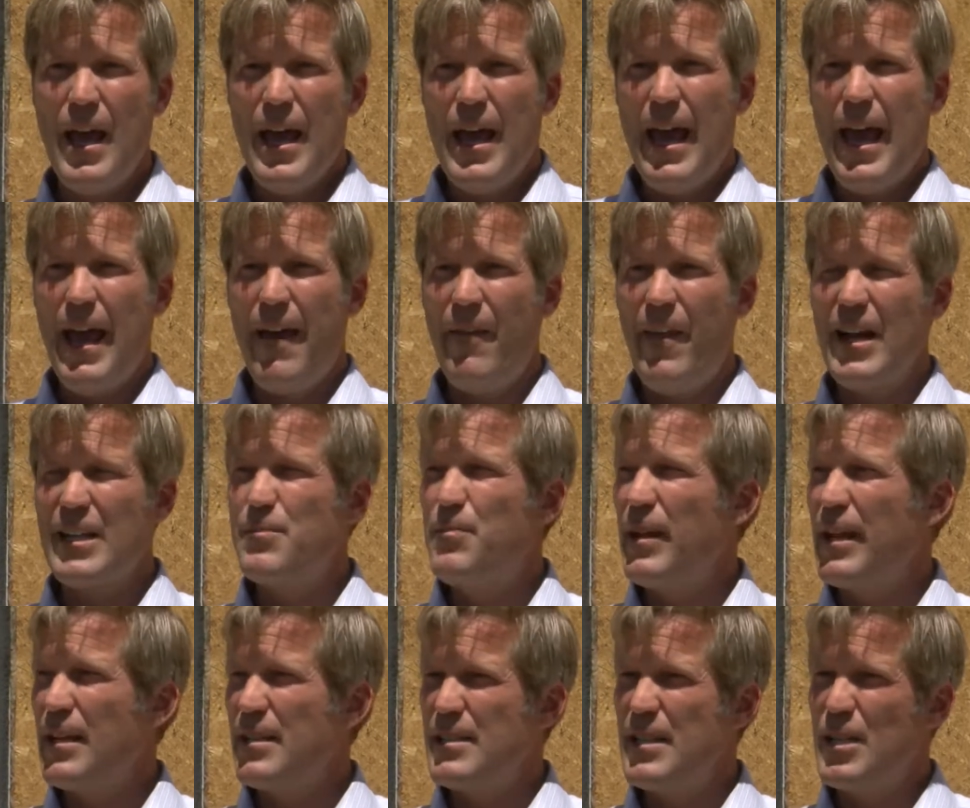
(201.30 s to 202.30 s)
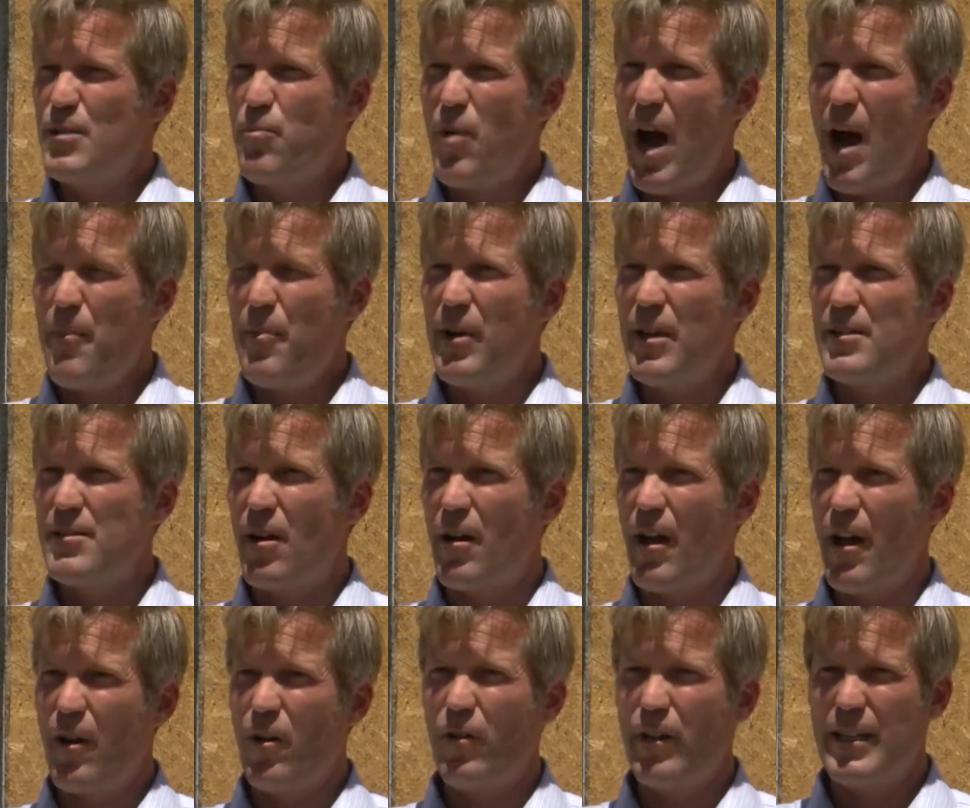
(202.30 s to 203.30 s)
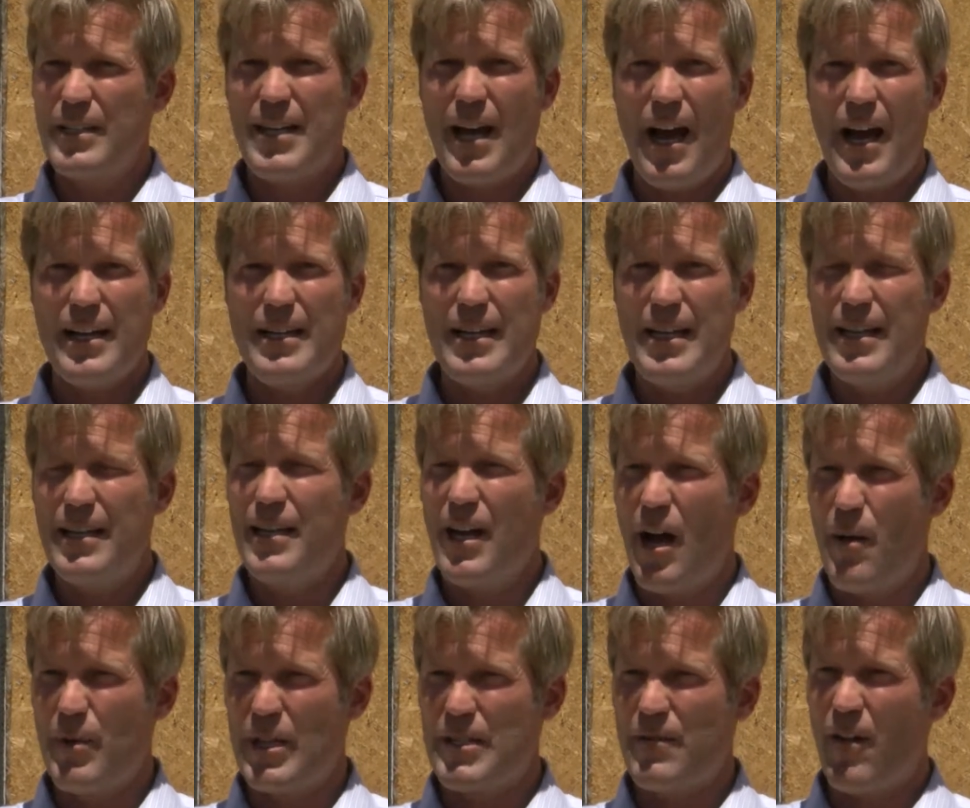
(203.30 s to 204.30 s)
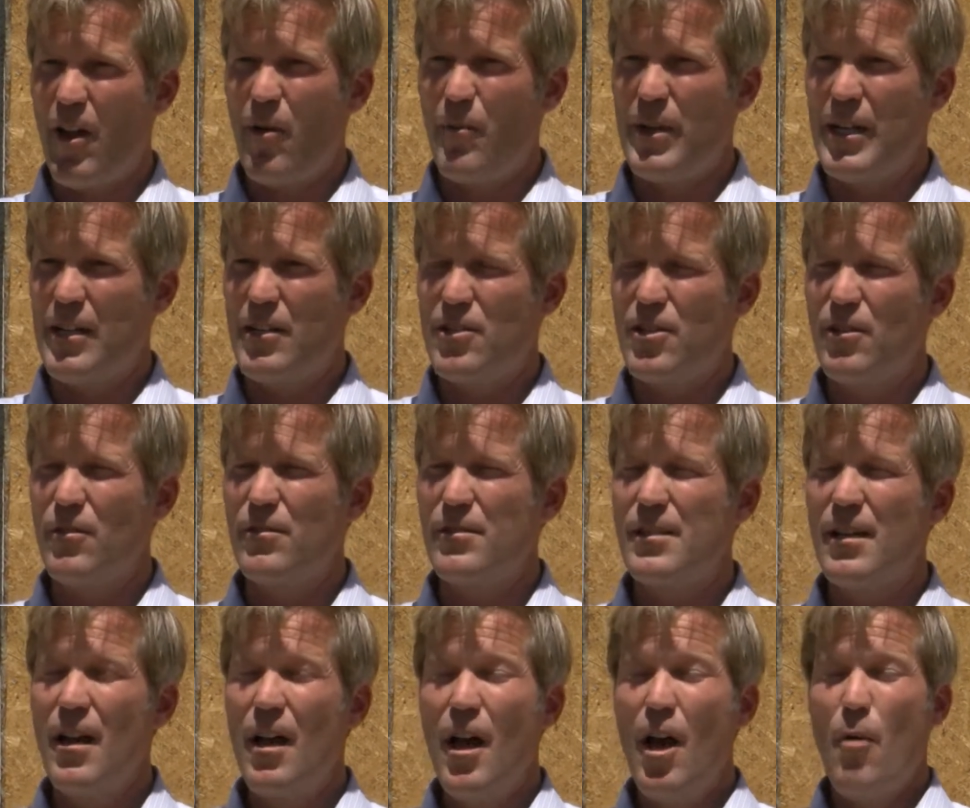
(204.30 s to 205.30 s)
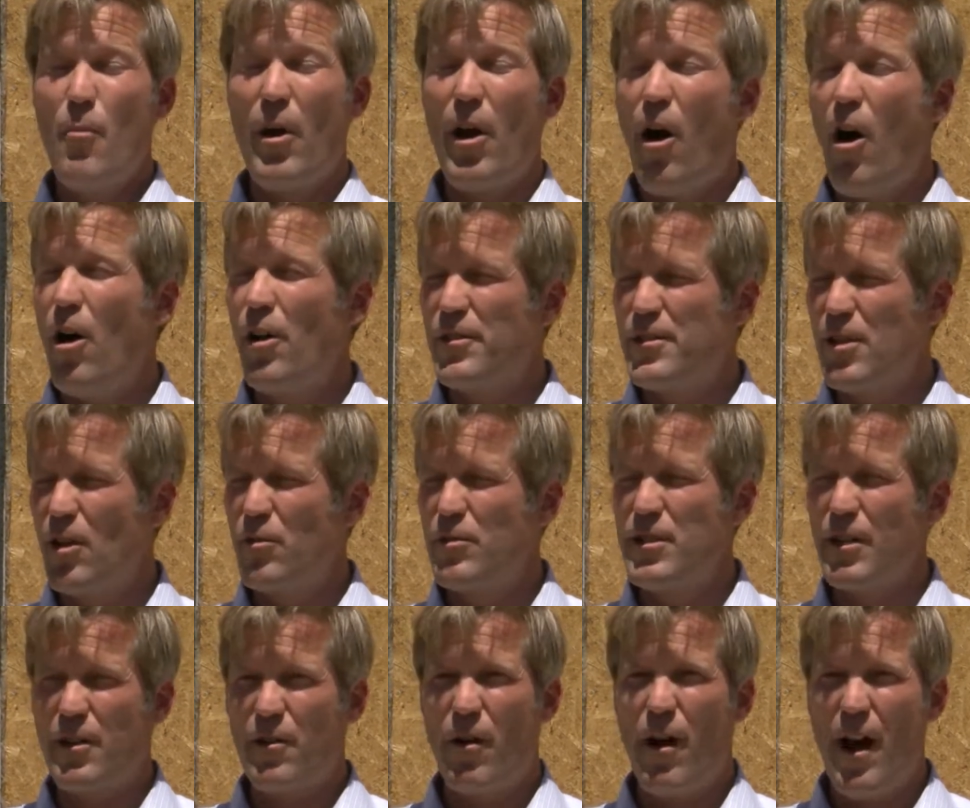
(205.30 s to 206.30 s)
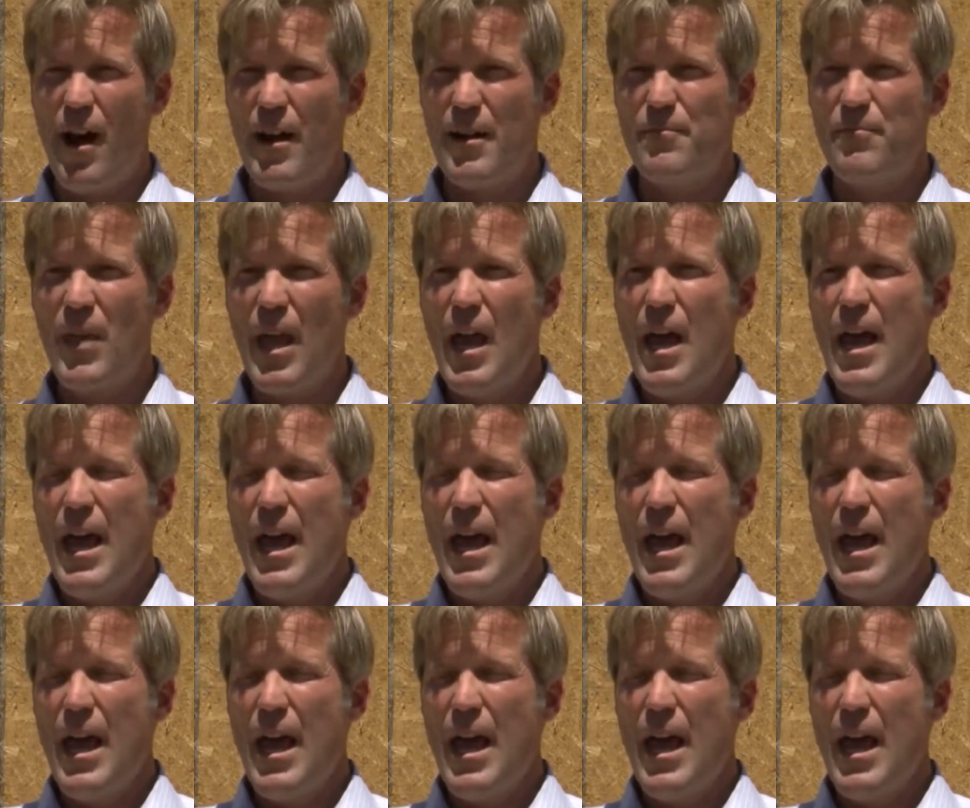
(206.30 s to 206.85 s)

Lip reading: And that's because these properties are not only tied to economic development issues, but also to crime.